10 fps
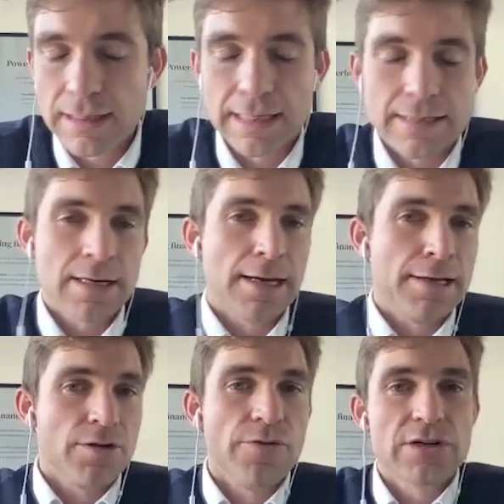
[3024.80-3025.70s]
let's say
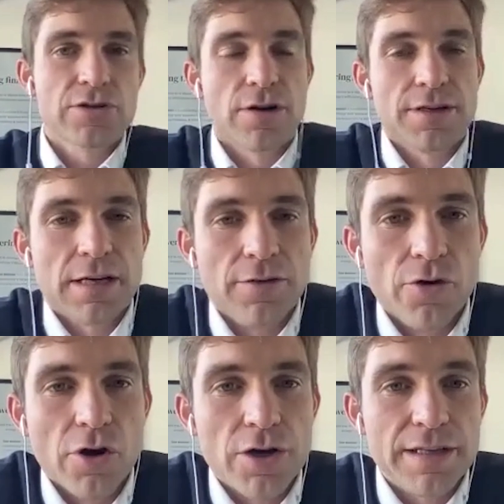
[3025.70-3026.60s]
it's a restaurant down the
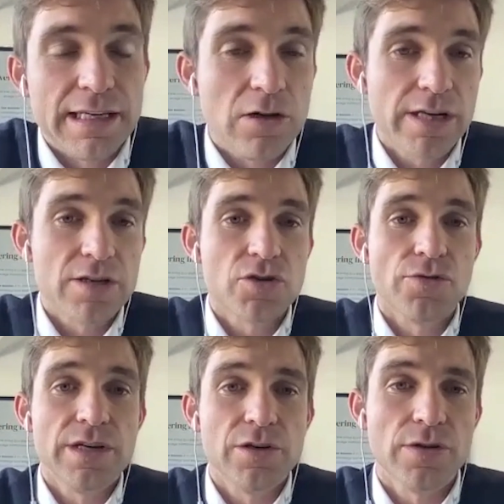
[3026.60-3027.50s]
road, and they're looking to
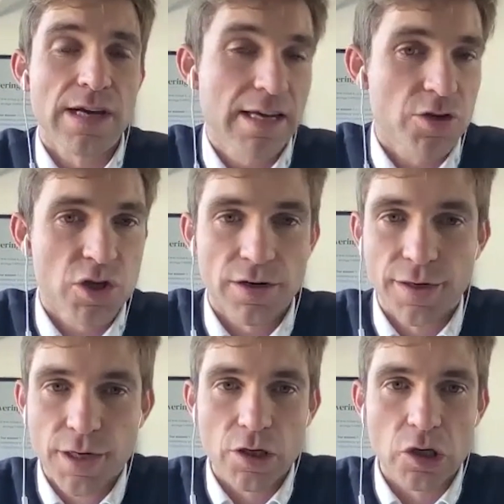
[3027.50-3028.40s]
redo their kitchen,
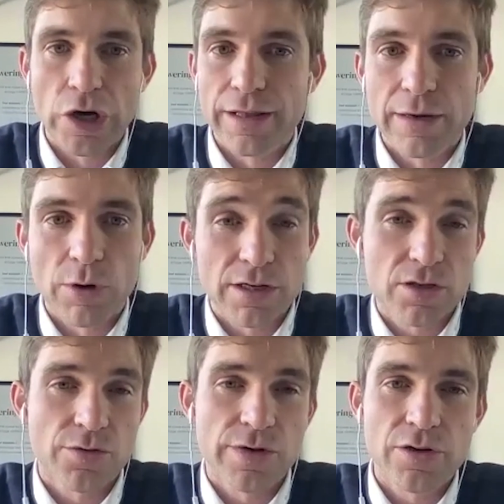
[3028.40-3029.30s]
and they're wanting
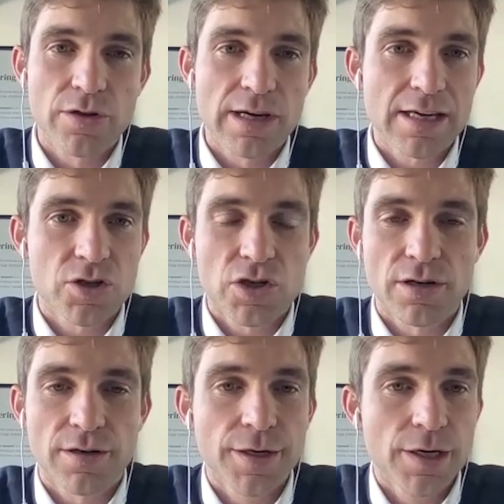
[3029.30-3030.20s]
to redo their
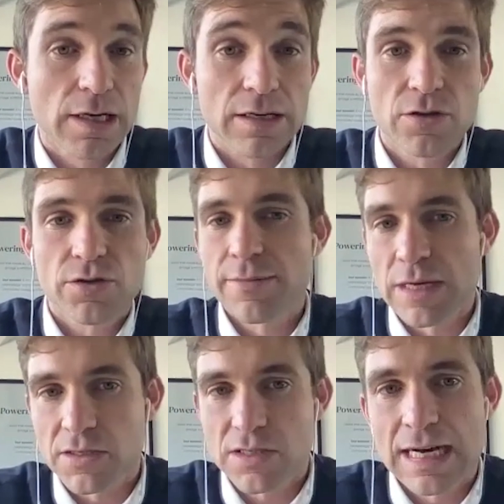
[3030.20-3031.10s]
kitchen in 3
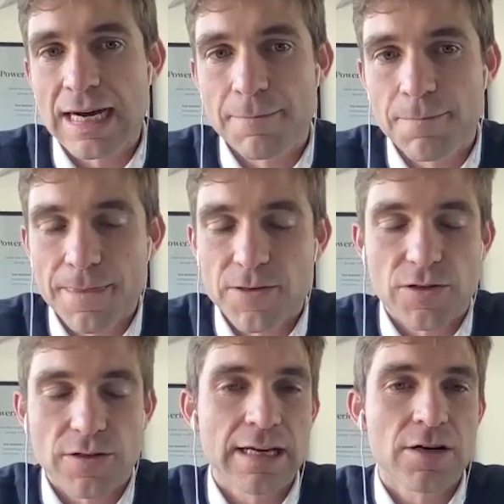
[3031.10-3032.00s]
months' time. So
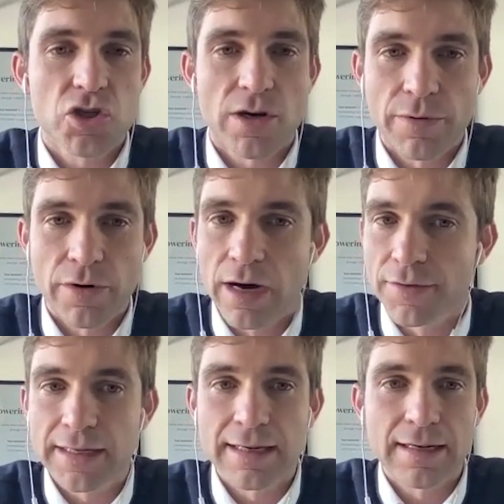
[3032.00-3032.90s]
they're going to shop around,
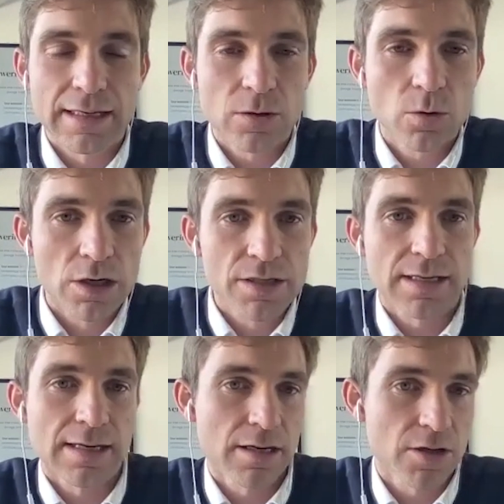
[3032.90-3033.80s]
they're going to get quotes,
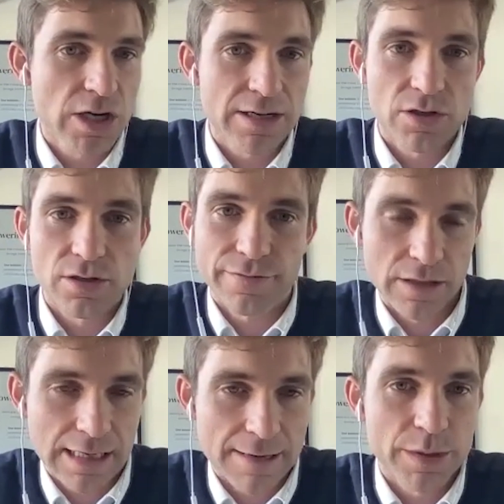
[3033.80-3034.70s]
they're going to chat to
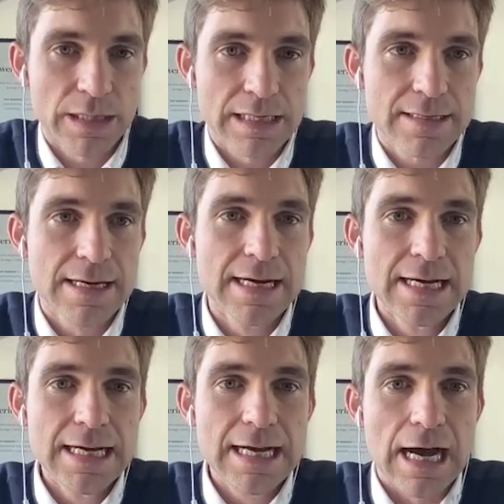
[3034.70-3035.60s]
different companies,
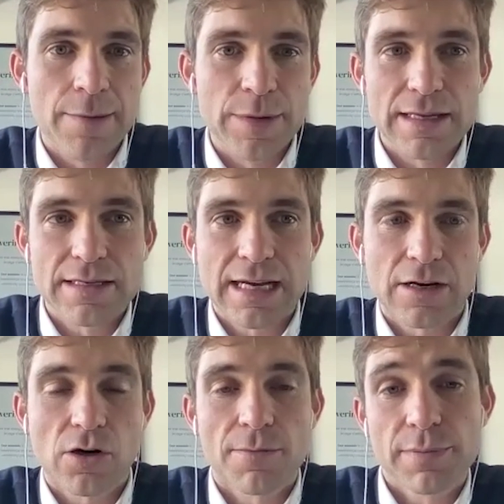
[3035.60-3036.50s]
and they
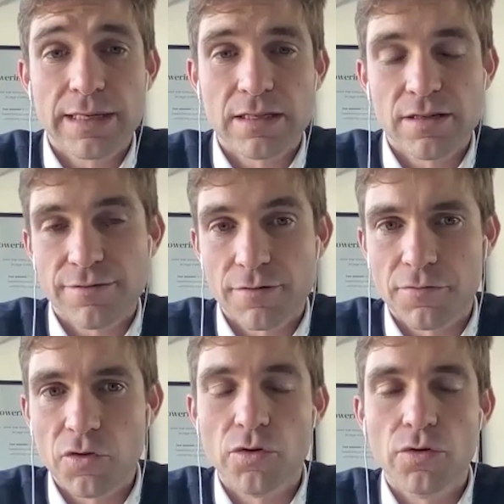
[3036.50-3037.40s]
take a completely different
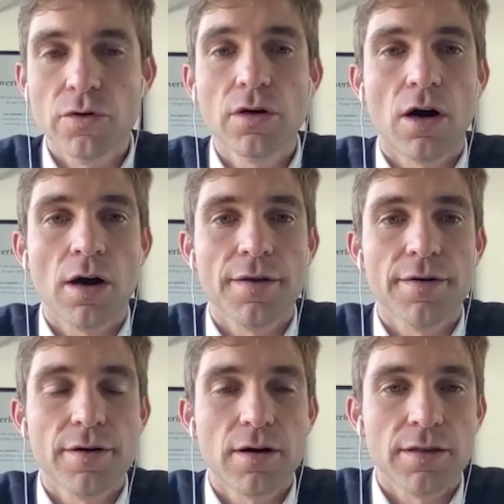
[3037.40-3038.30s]
view
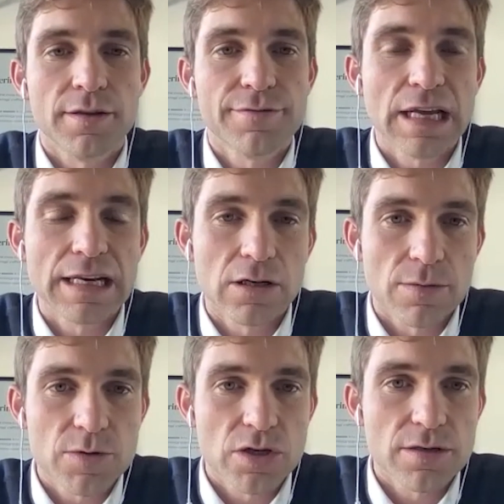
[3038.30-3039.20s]
on the funding
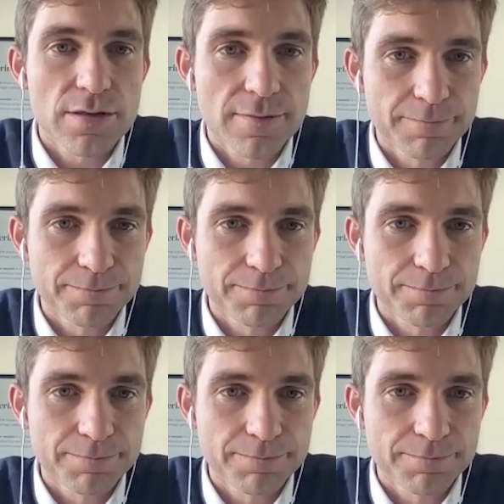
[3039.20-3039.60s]
options.